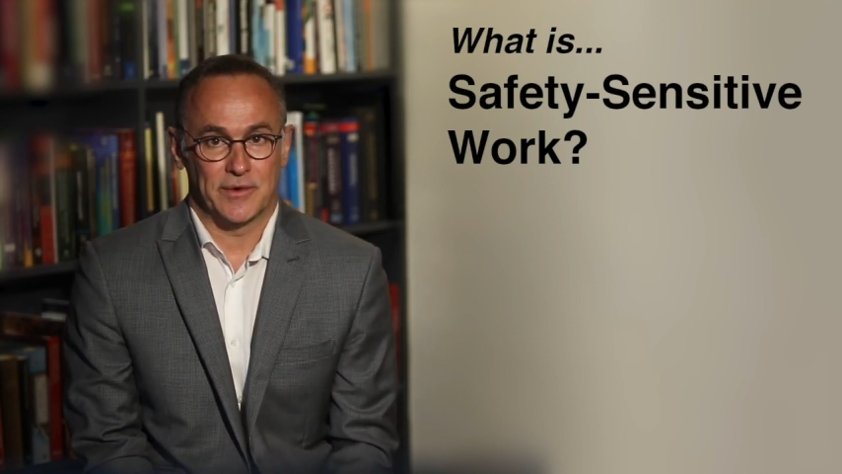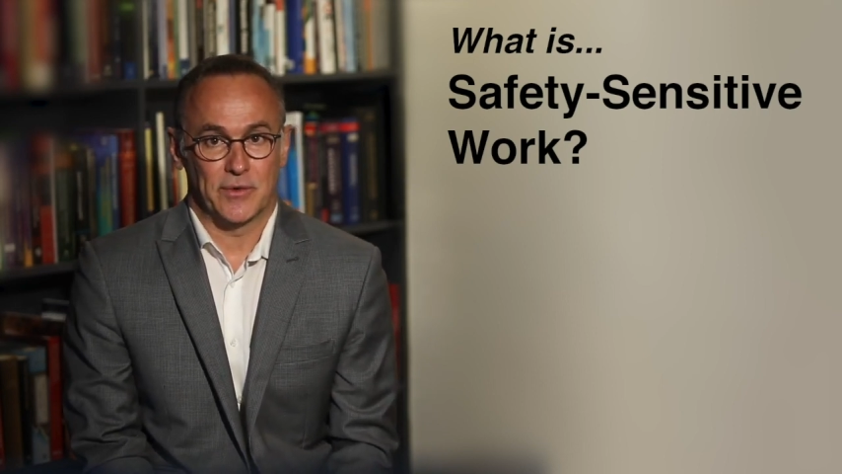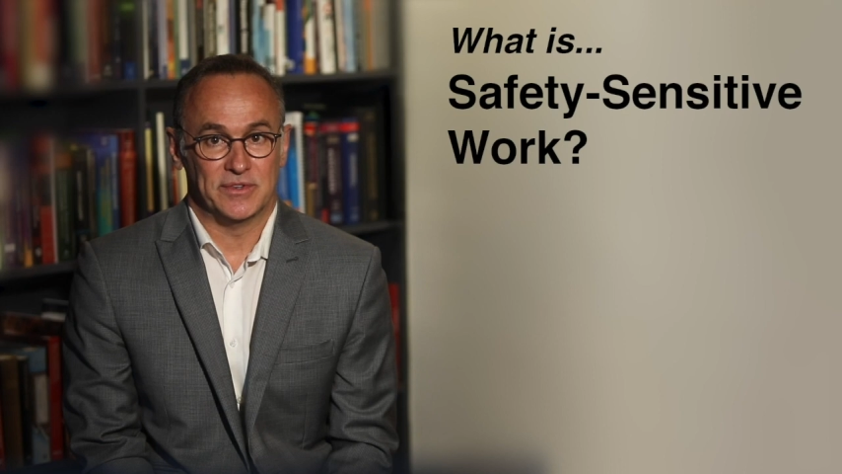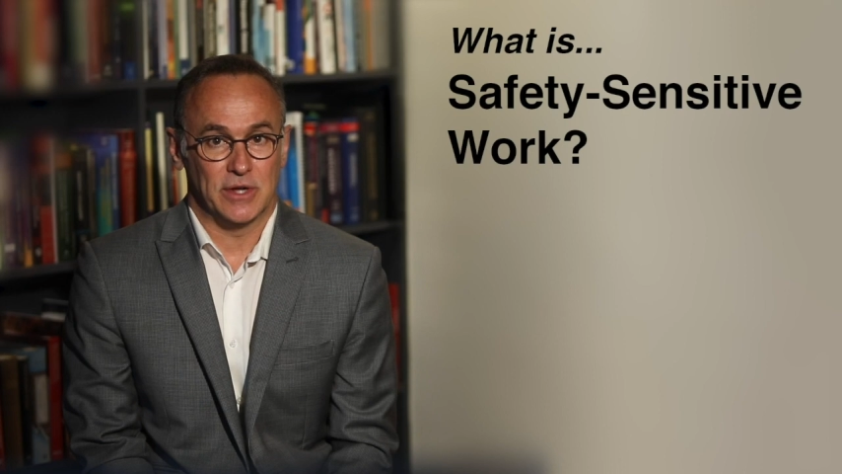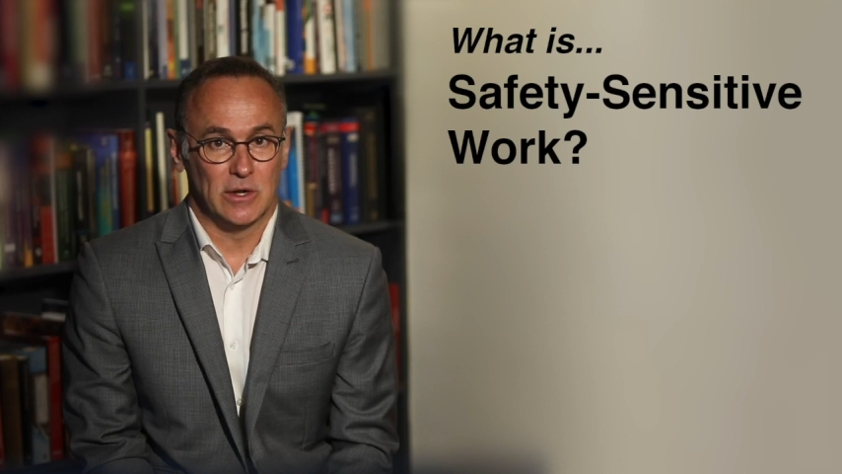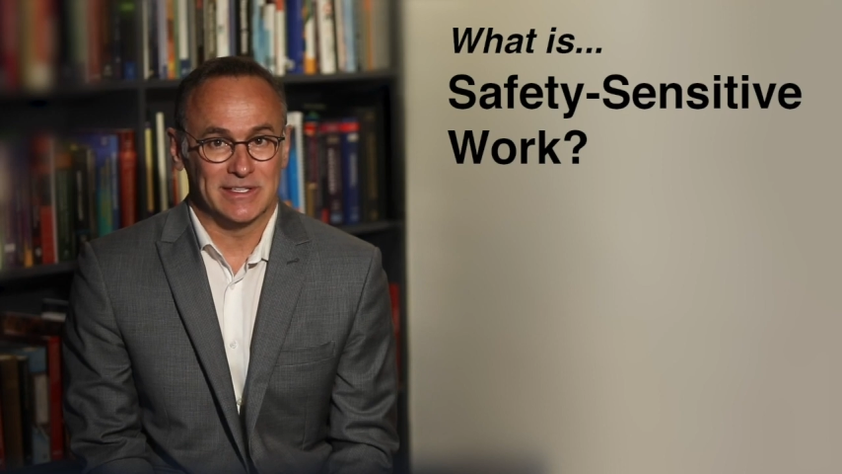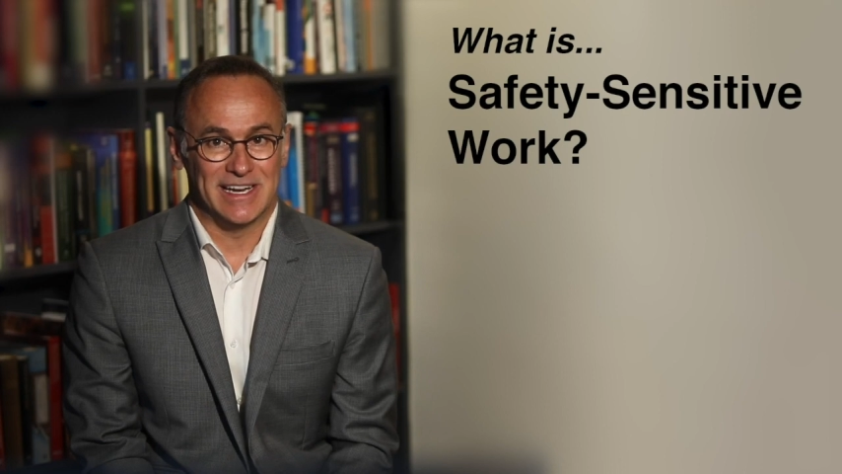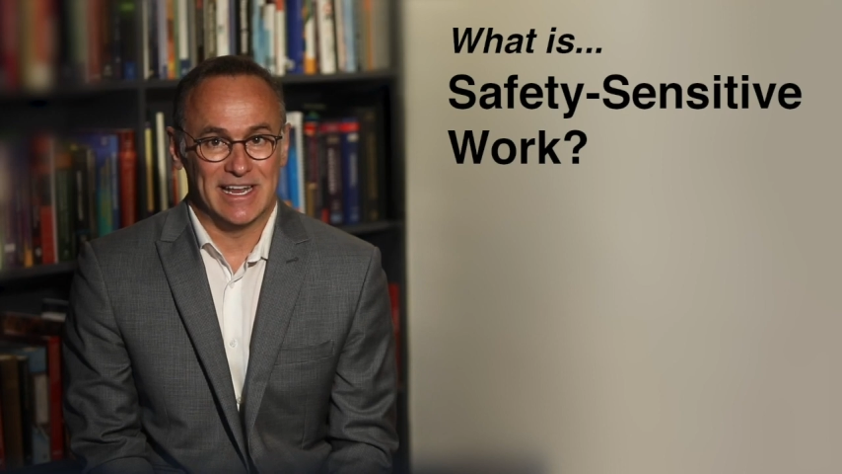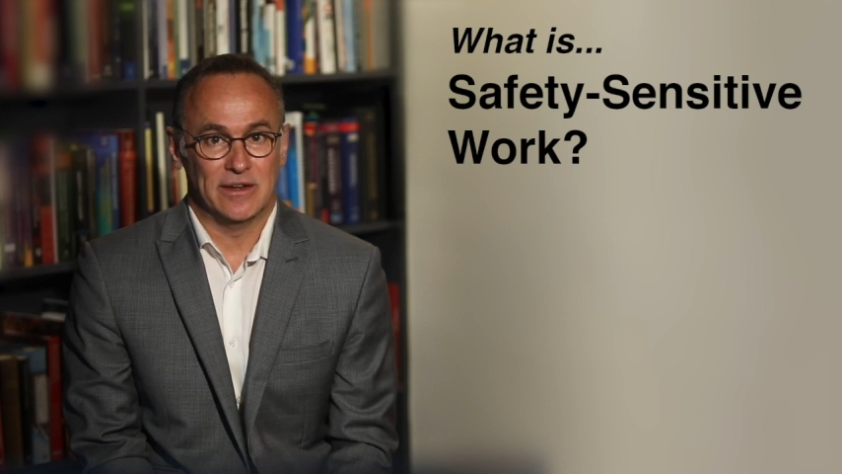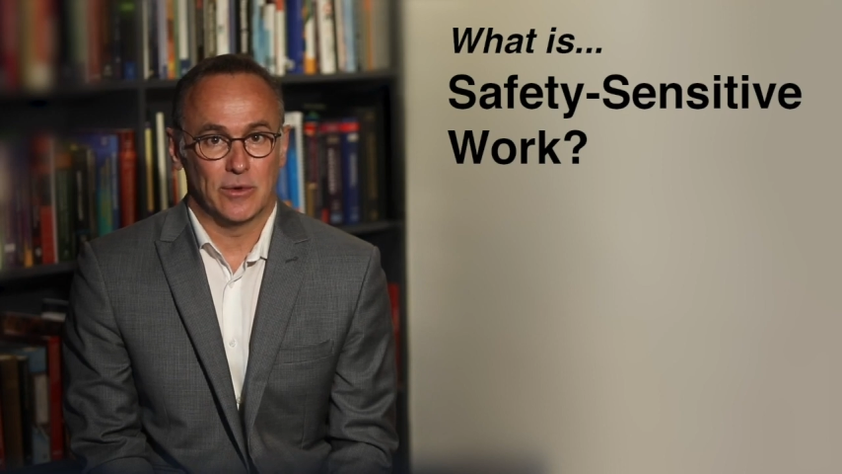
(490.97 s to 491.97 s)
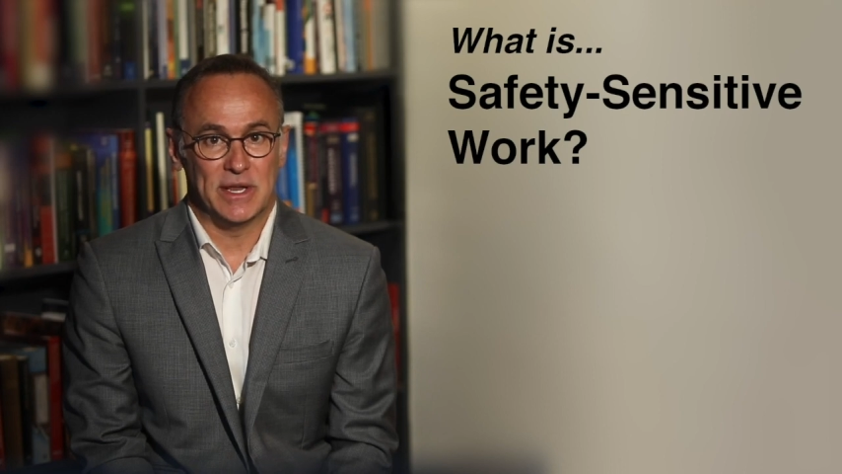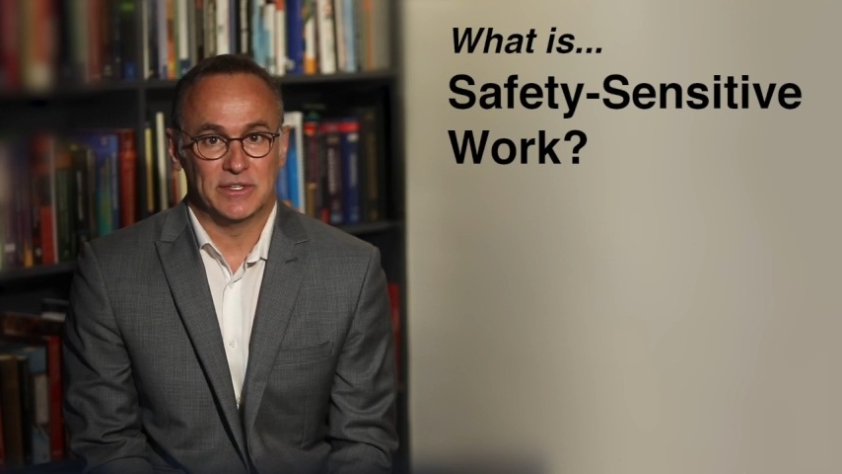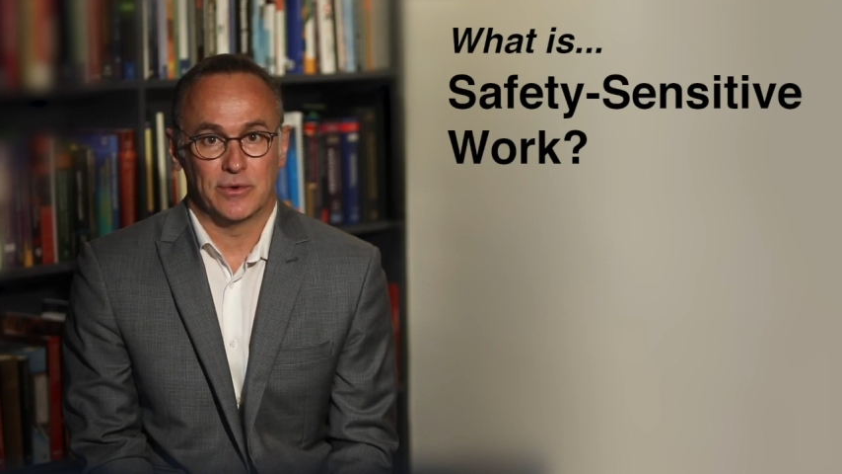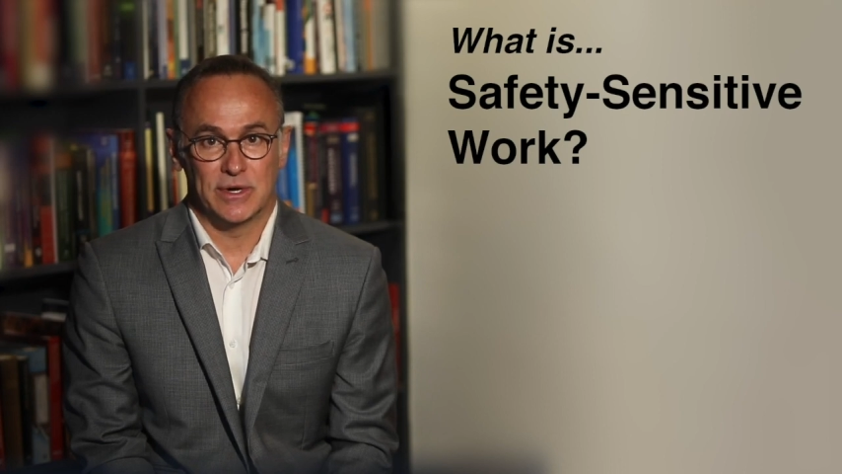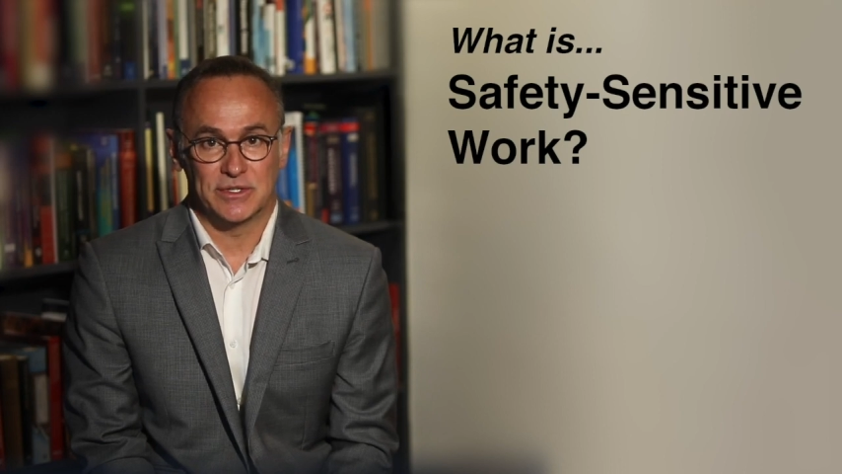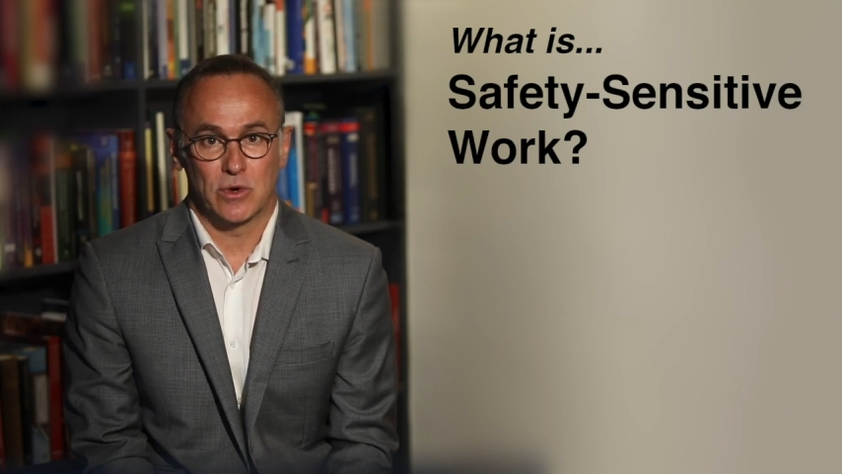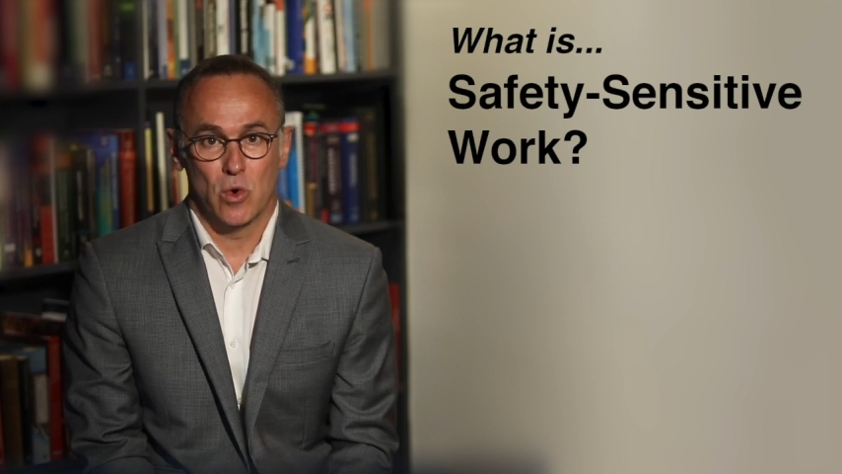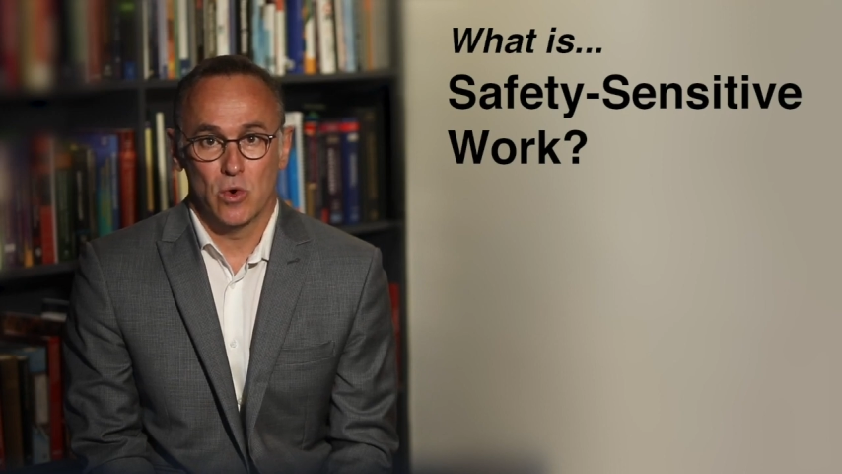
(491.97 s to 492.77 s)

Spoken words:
that result in increased risk